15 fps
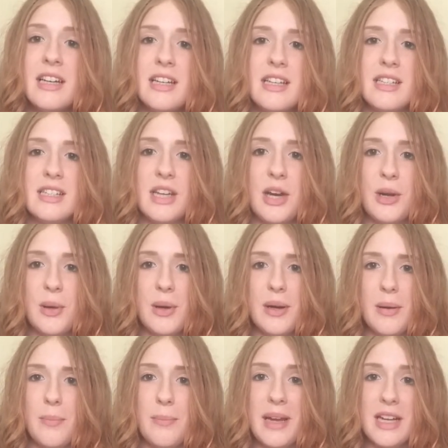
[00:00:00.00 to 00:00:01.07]
So
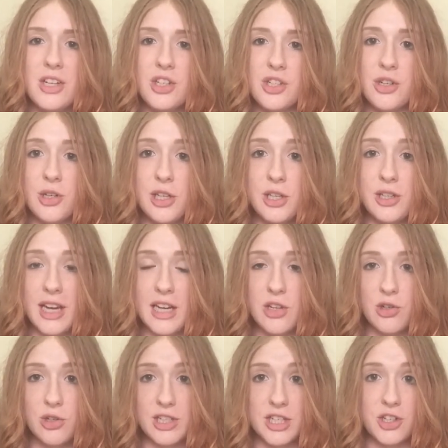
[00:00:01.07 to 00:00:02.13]
make sure you get
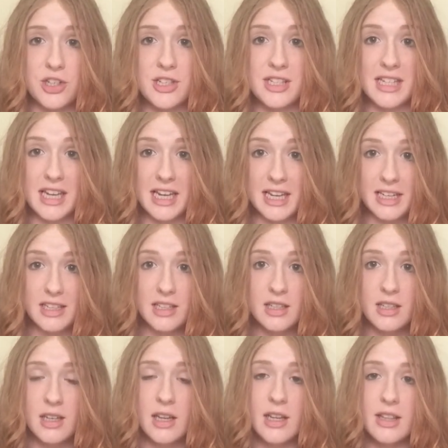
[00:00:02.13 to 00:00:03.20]
your auditions in.
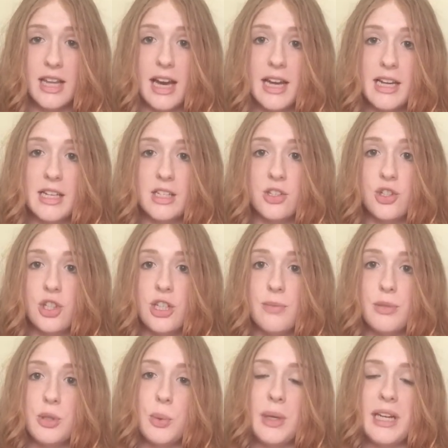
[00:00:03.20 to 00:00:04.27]
That is due
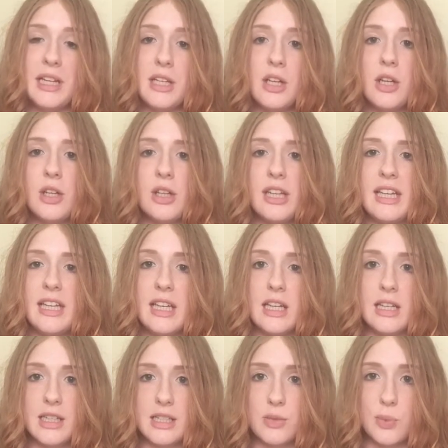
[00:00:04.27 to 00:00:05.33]
between the
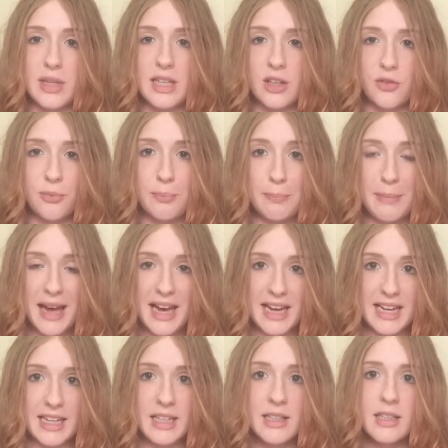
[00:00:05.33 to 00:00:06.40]
last week of
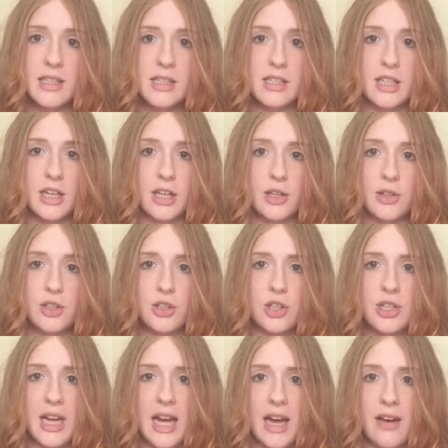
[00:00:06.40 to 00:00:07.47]
May. So you should
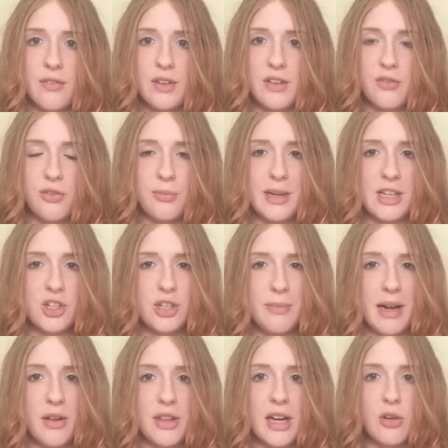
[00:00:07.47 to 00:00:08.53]
have information
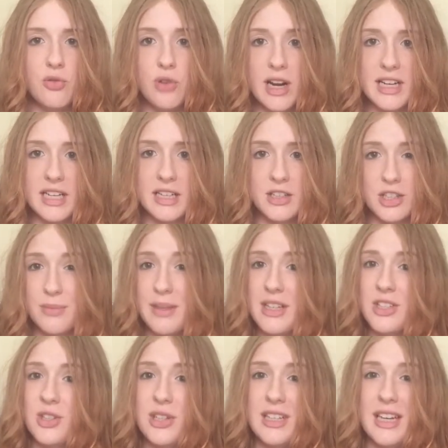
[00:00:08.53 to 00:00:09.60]
about that already. Just make
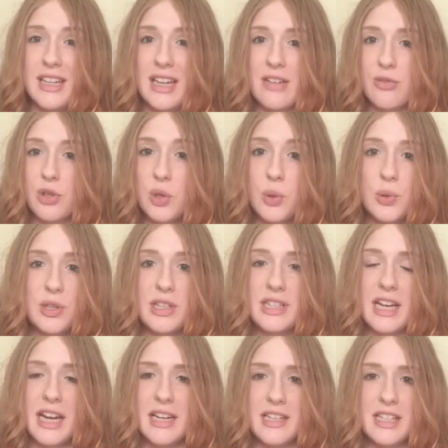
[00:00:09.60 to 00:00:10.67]
sure you get that recorded
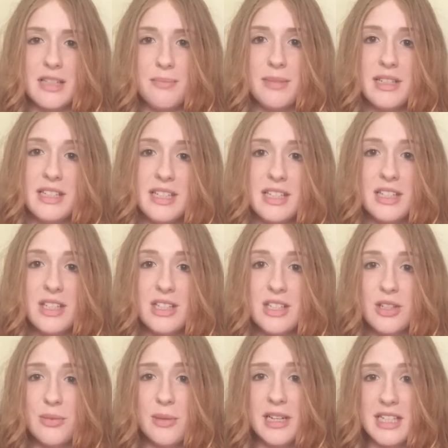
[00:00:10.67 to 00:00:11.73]
and submitted
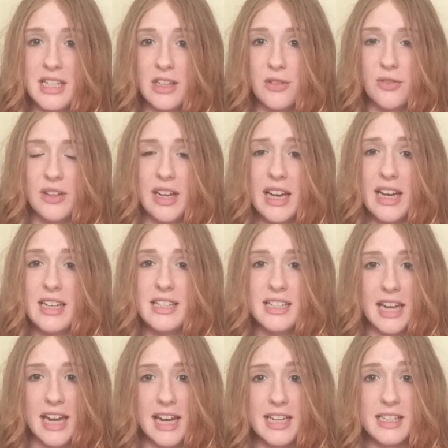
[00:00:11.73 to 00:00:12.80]
to myself and
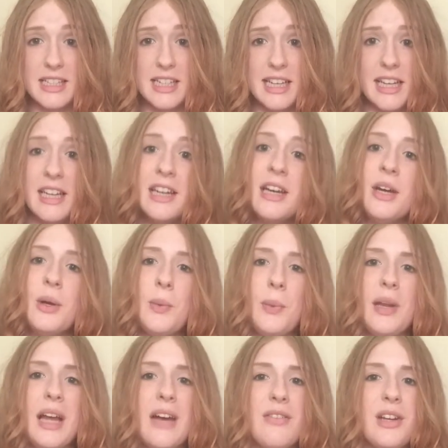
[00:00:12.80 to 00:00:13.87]
Katie. We'll
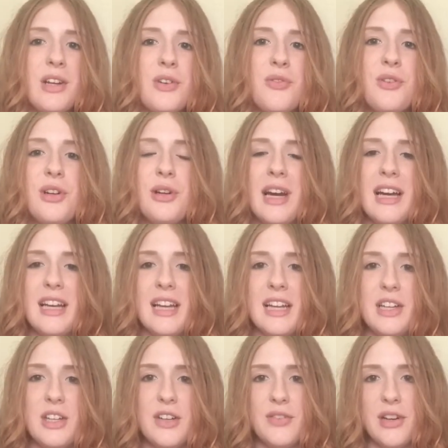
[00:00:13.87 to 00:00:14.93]
have a look through and let you
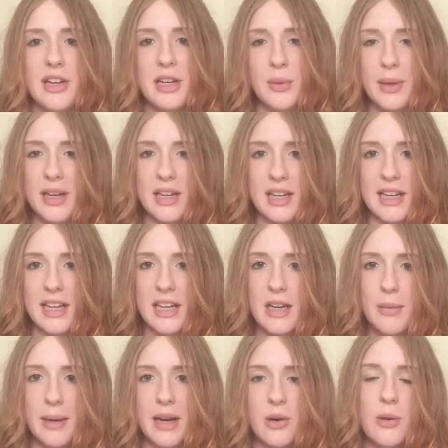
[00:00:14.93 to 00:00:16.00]
know very quickly
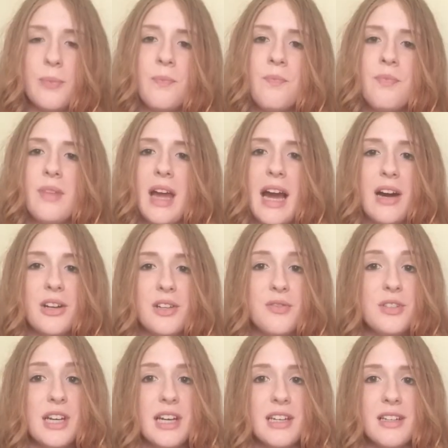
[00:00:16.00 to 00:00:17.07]
about how you've
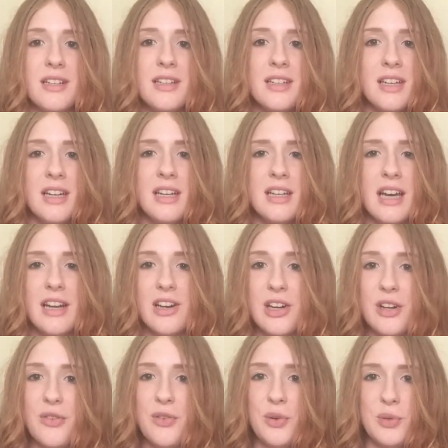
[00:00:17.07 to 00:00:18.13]
done. And I look
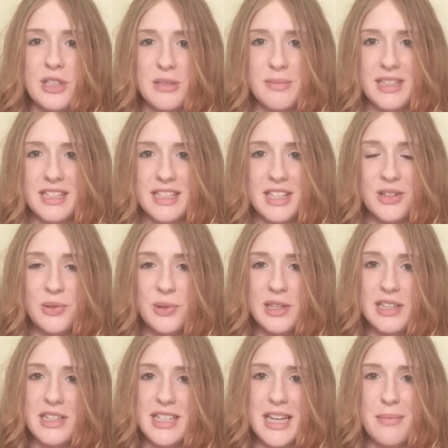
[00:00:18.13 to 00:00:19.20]
forward to meeting you all
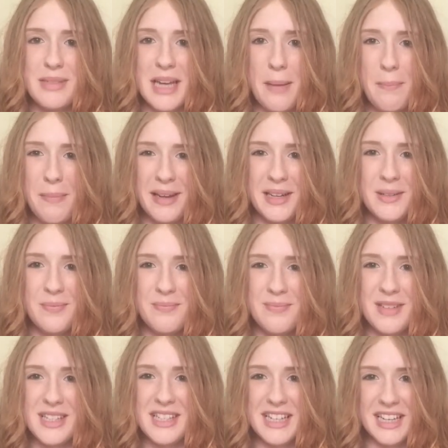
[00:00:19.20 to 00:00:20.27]
in September.
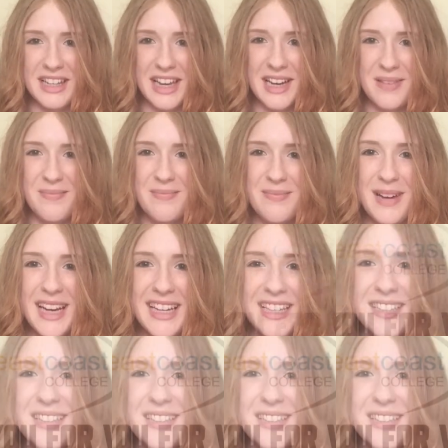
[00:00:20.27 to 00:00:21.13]
See you then. Bye.